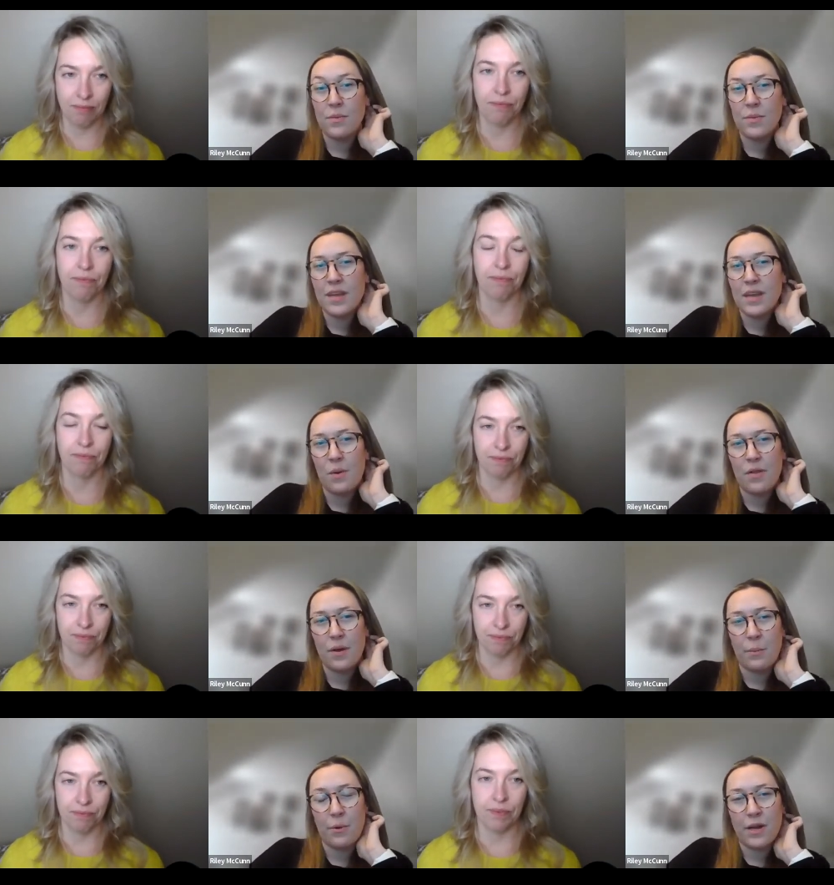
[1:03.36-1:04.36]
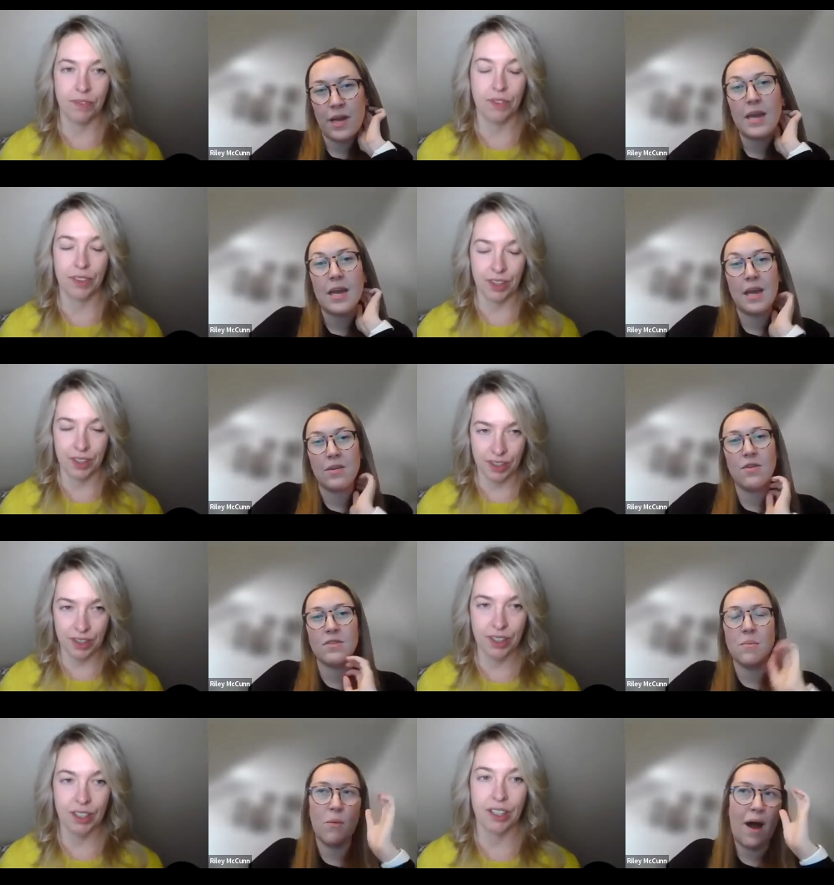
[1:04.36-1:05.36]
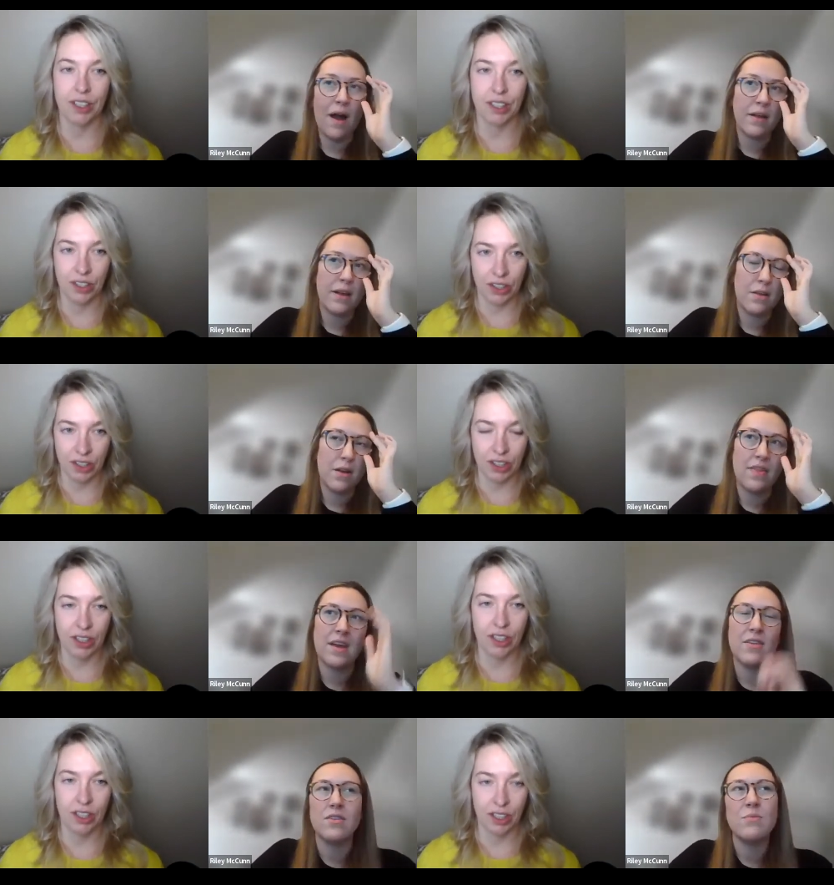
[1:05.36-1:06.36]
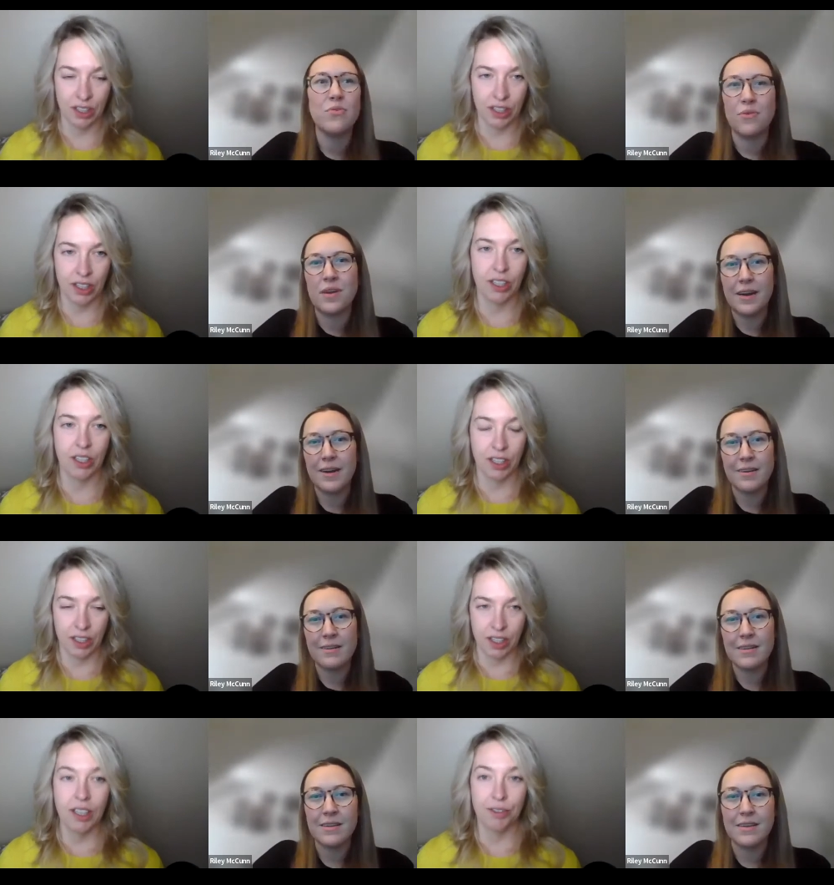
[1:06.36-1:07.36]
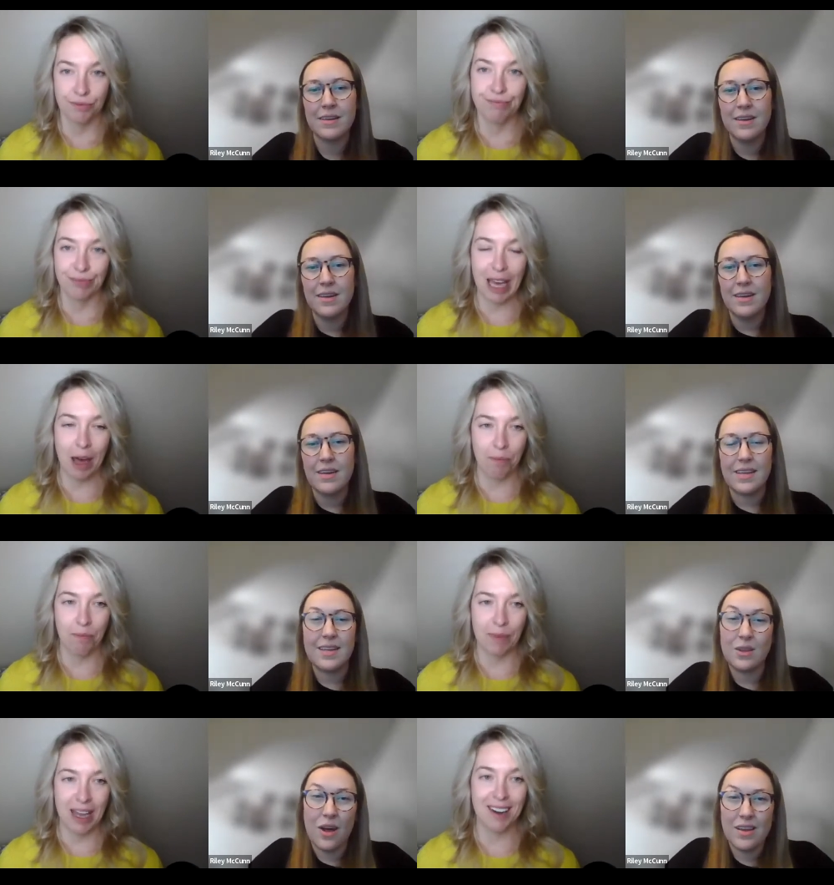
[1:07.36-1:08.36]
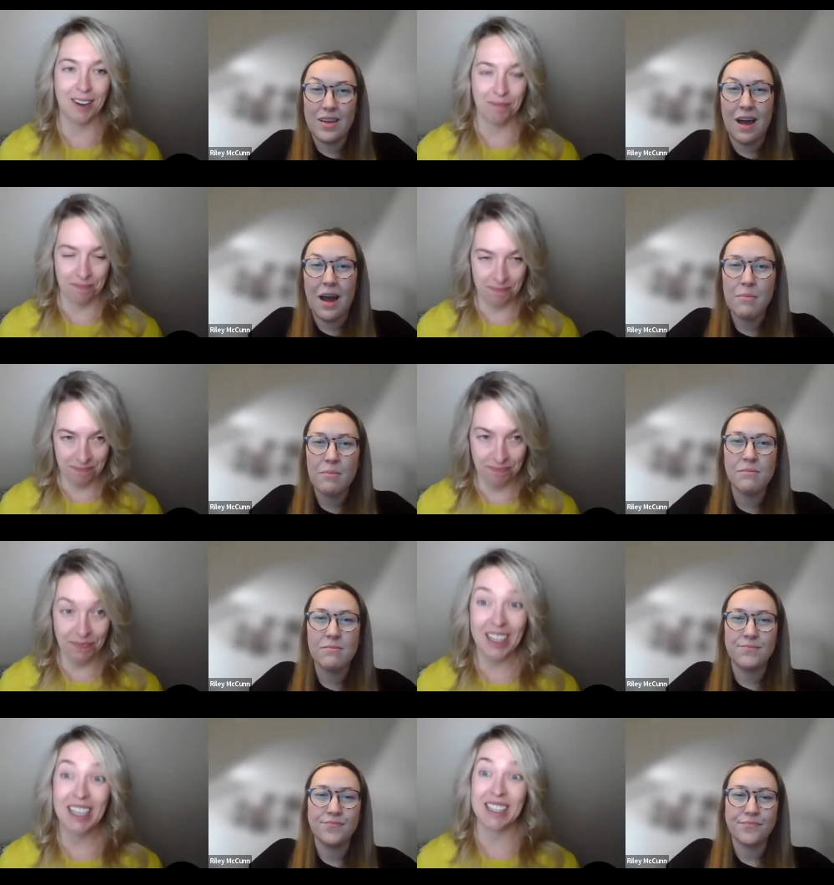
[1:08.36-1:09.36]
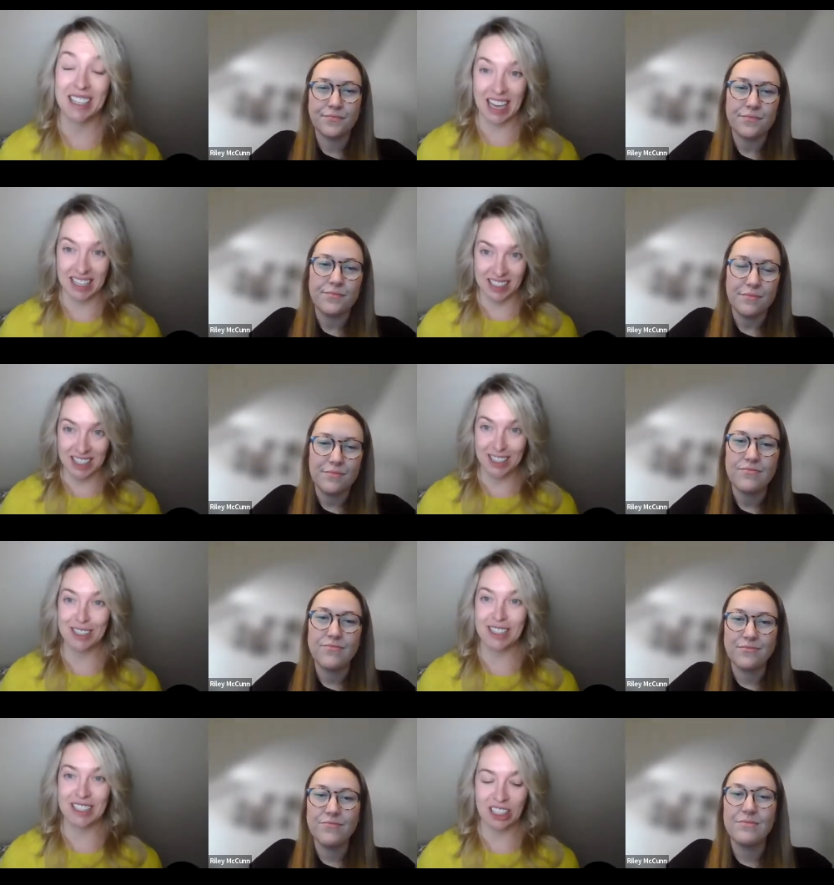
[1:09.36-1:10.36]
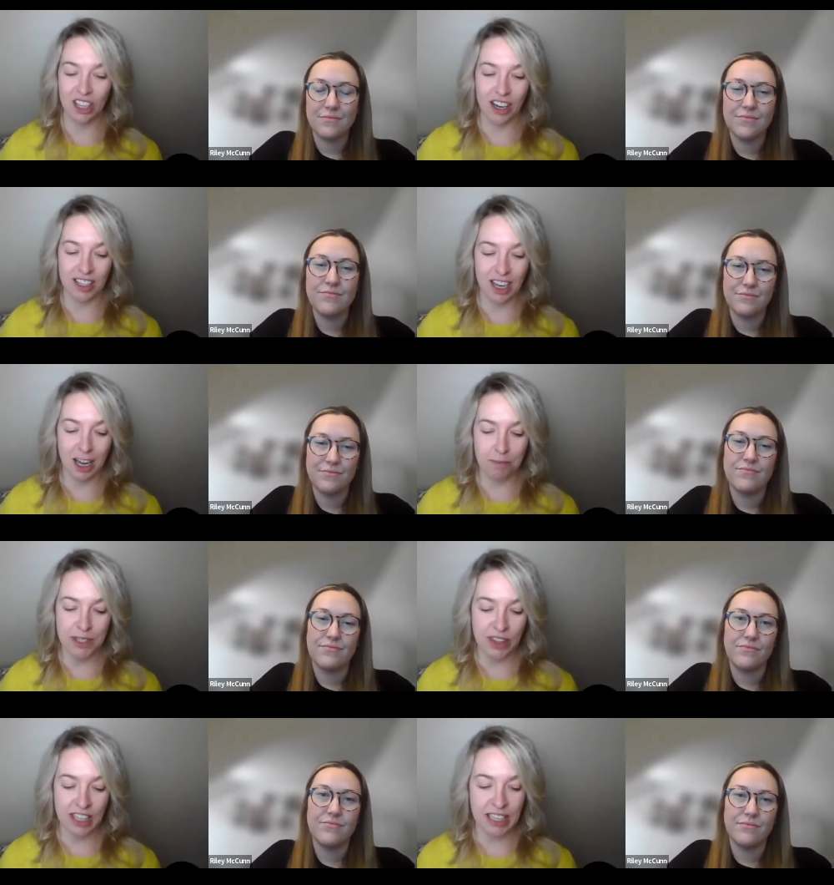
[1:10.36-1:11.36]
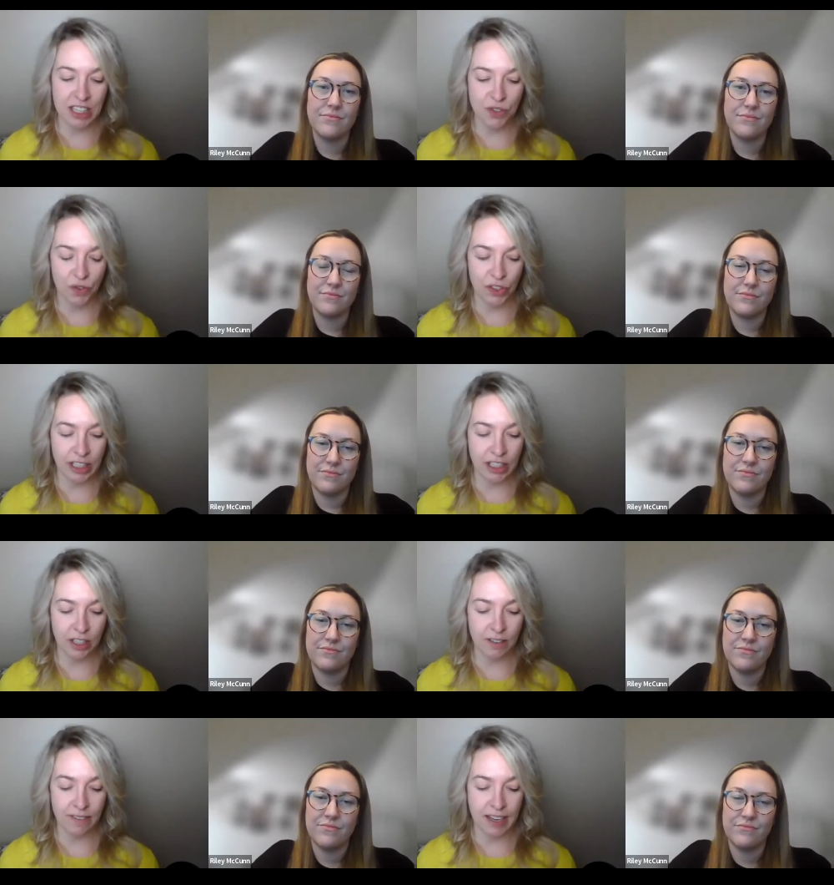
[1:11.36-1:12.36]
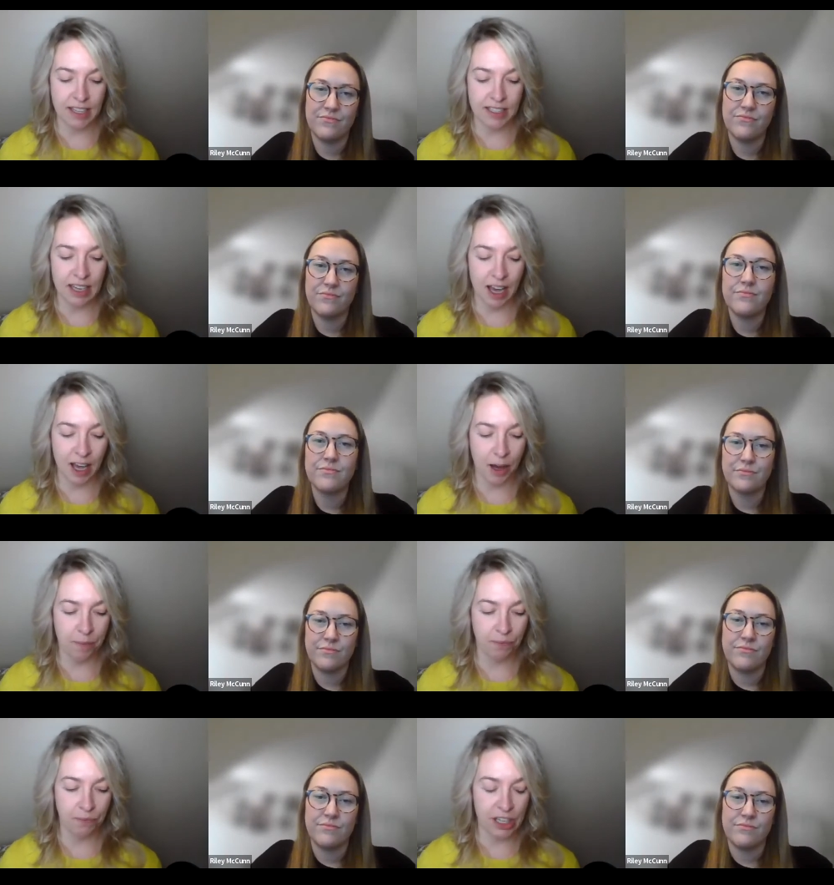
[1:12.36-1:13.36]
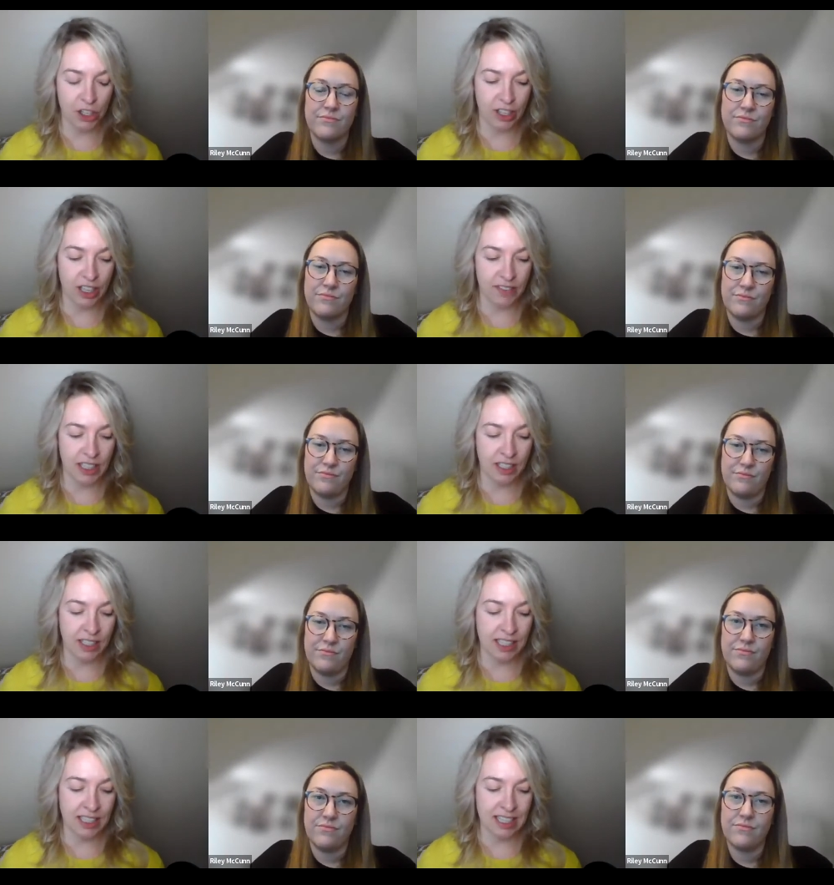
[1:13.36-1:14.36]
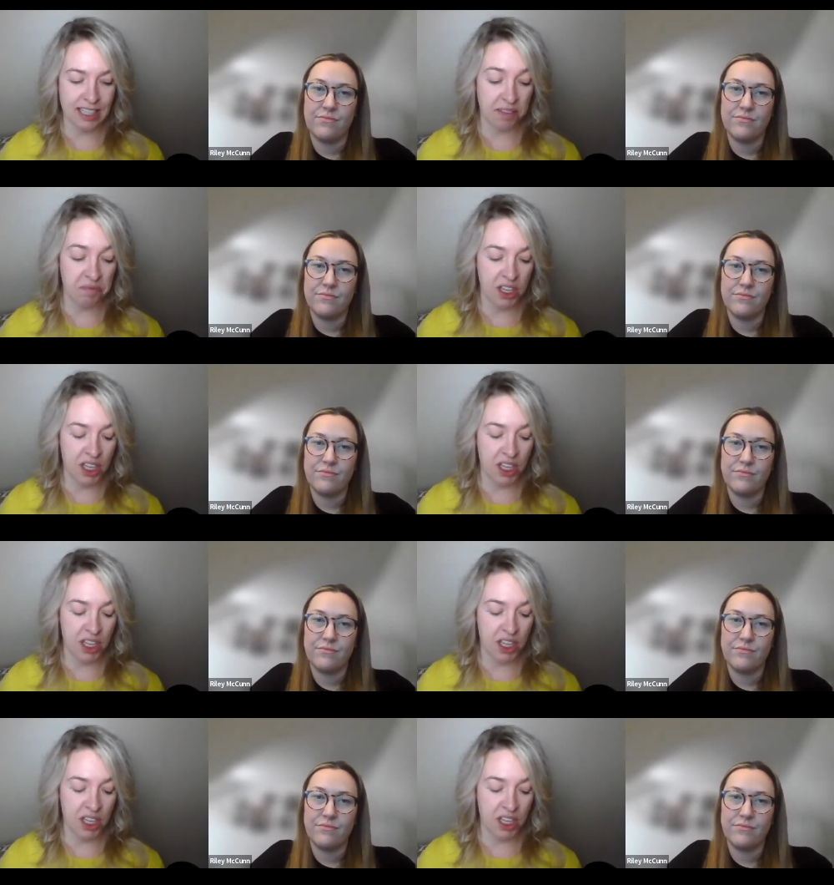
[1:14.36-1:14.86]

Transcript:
Speaker 1: know someone that did it while they were working, and it, it took them a while. Like t- I think it took them three years. Yeah, because it's a lot of time.
Speaker 2: It, yes, it's it's a lot of time. So I think that's really good advice um, that you're giving is like